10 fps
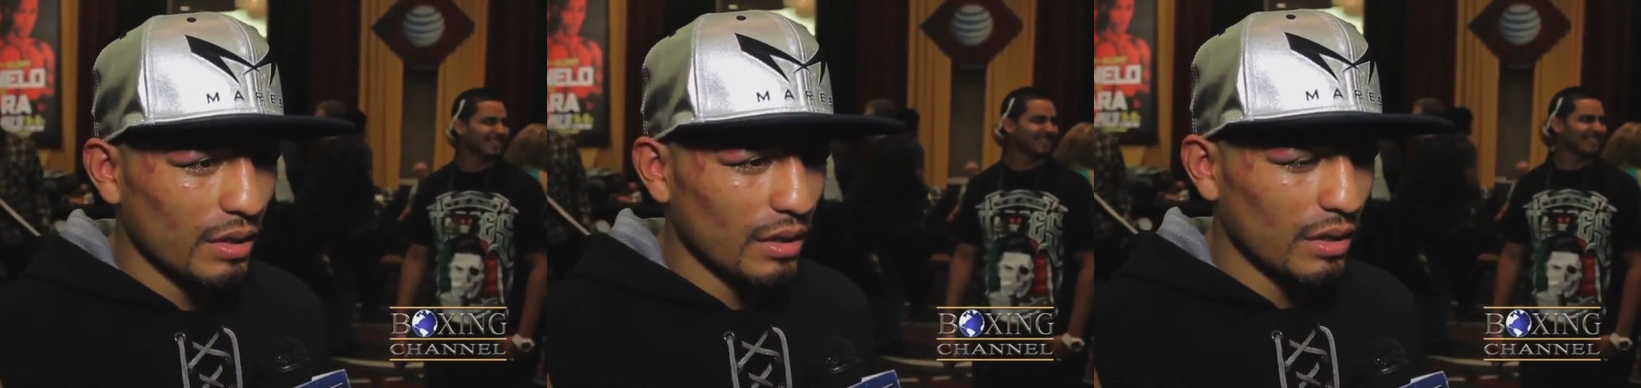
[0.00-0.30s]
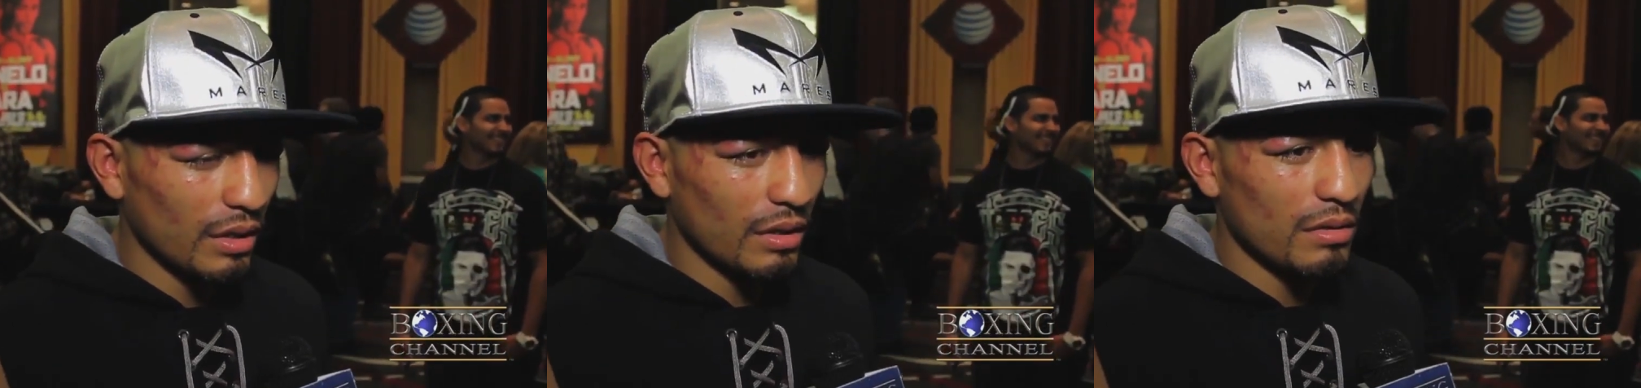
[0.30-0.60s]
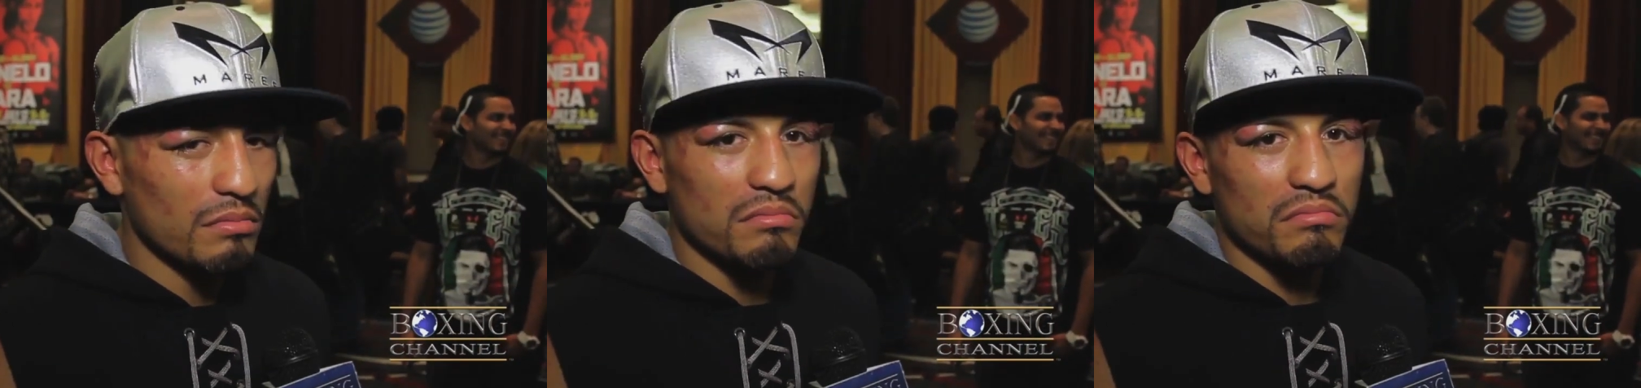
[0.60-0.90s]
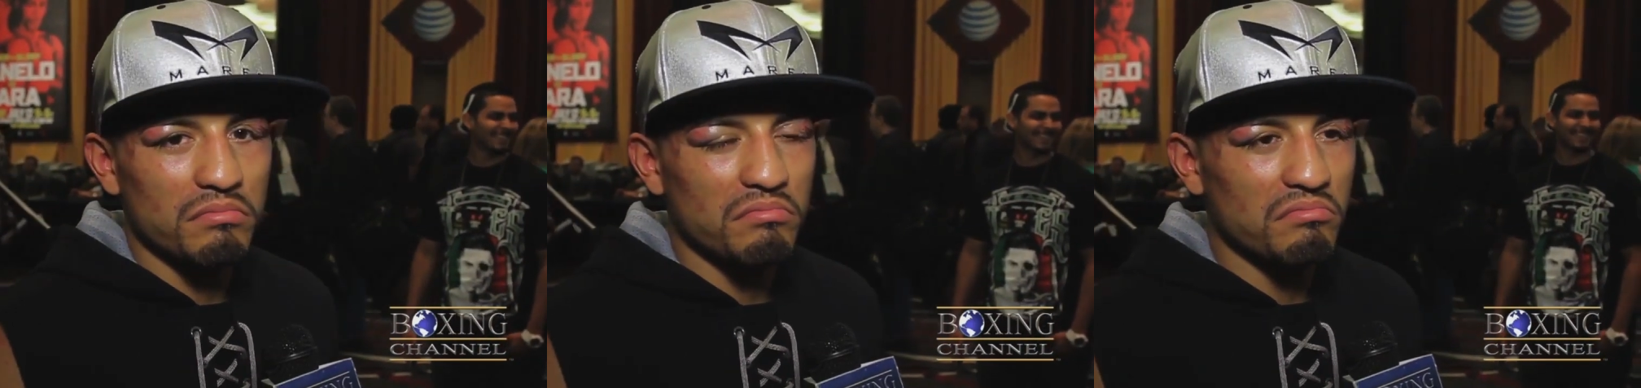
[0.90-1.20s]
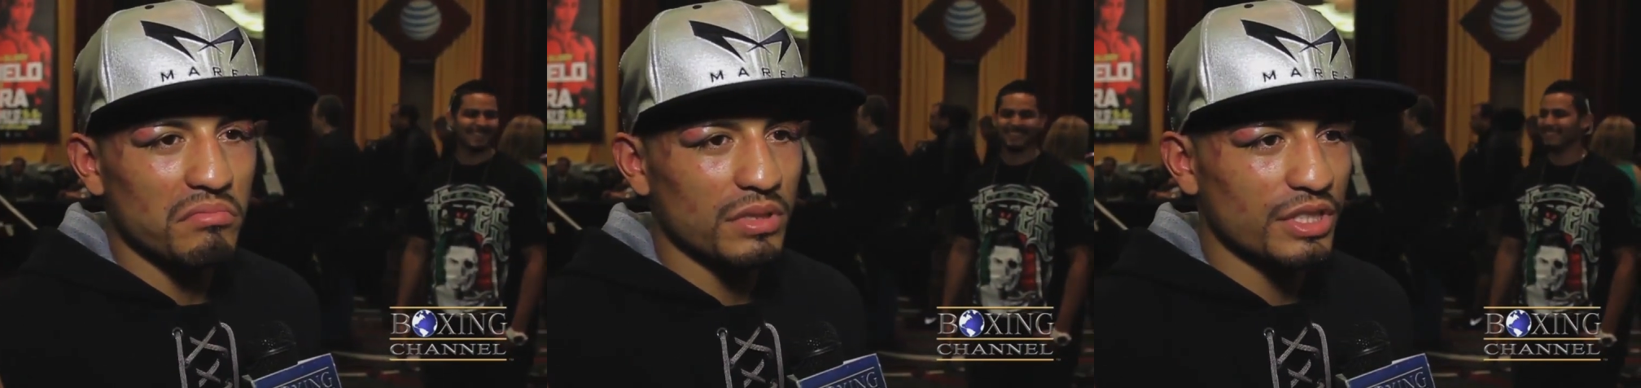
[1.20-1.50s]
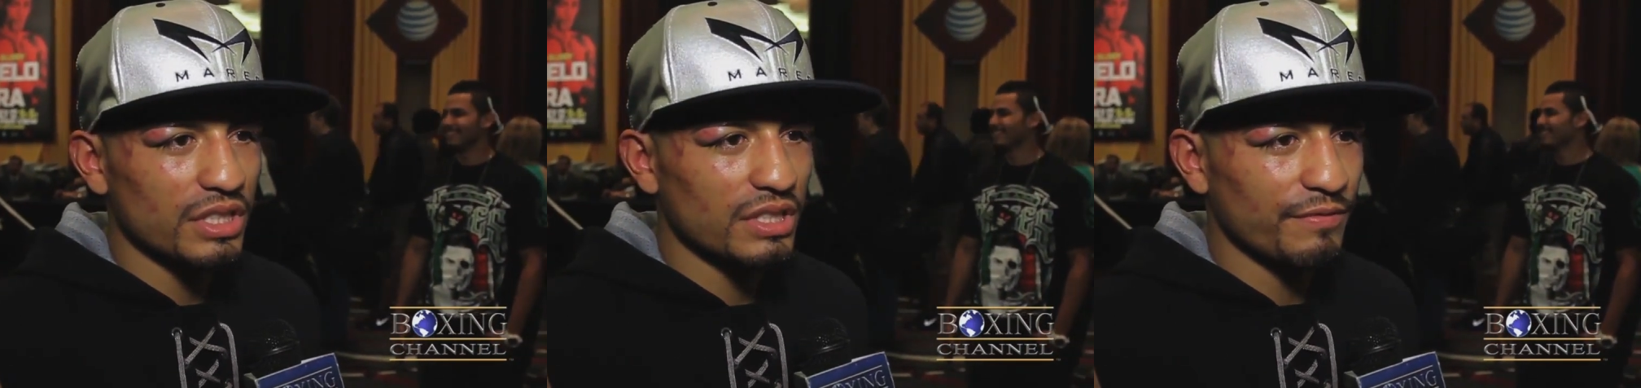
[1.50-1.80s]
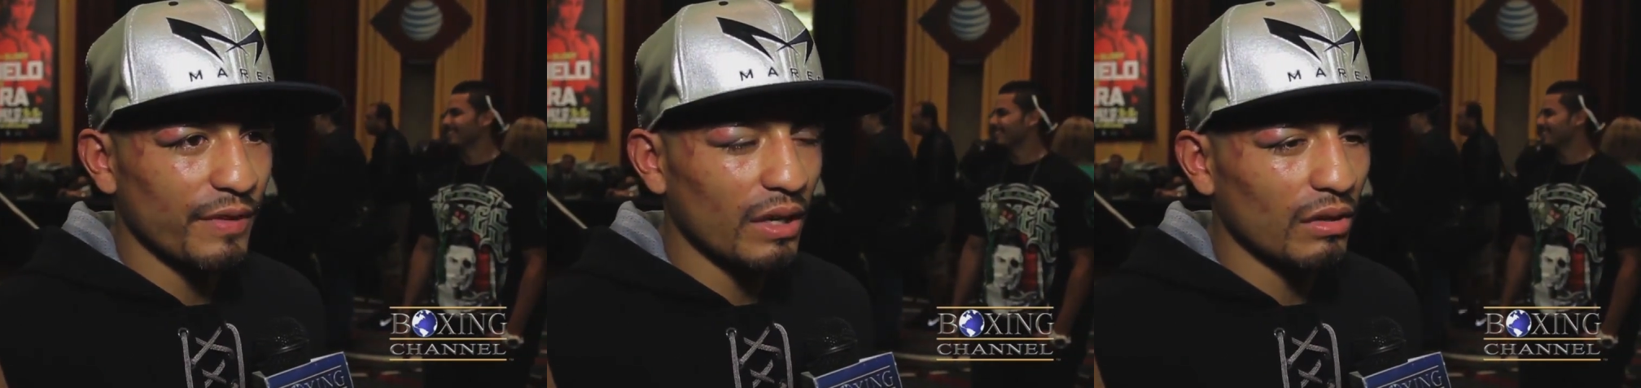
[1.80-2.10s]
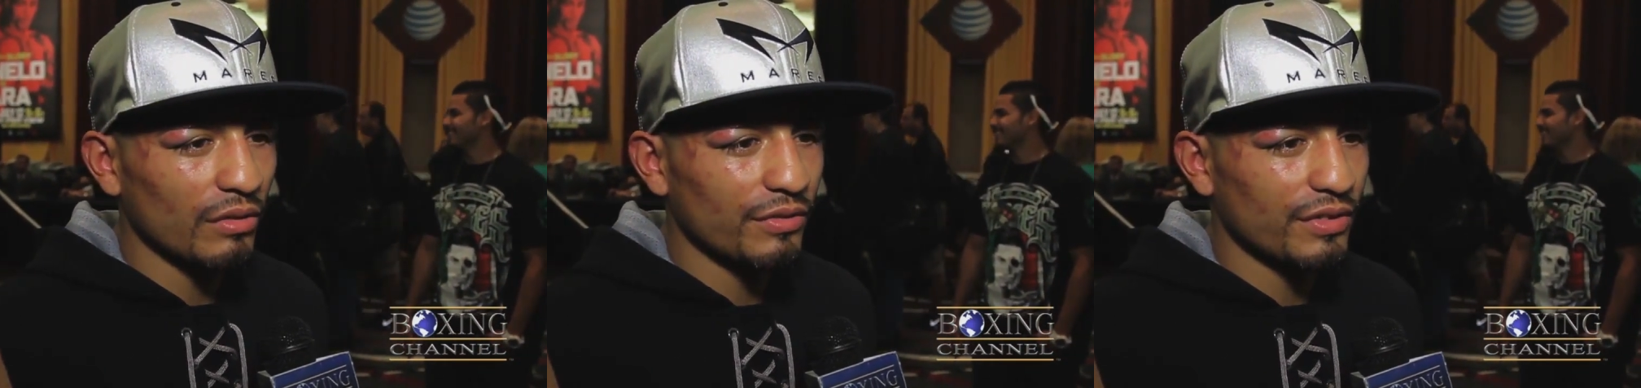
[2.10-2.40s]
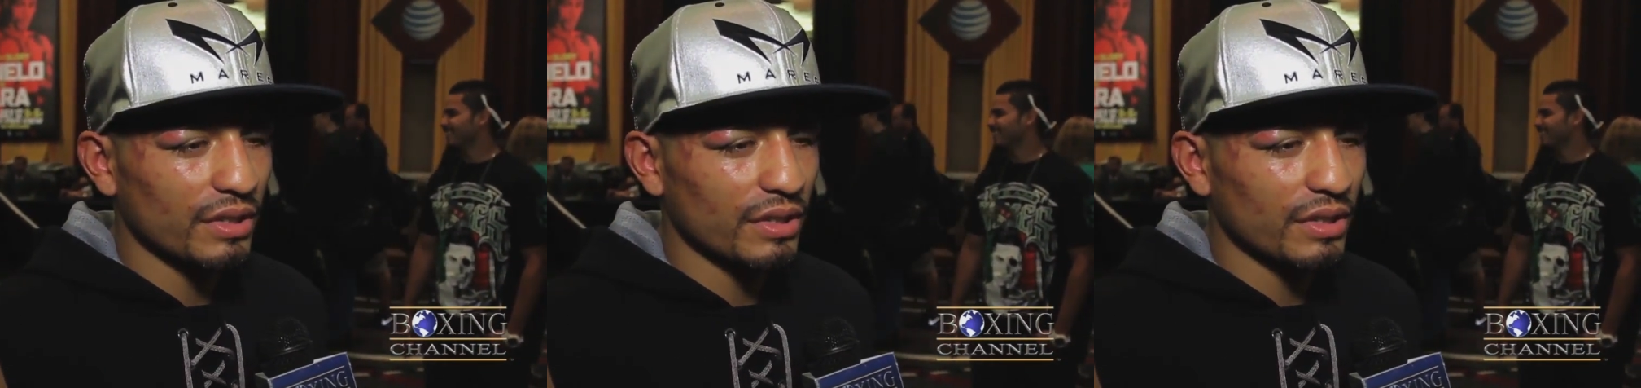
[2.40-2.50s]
Speaker 1: um, just felt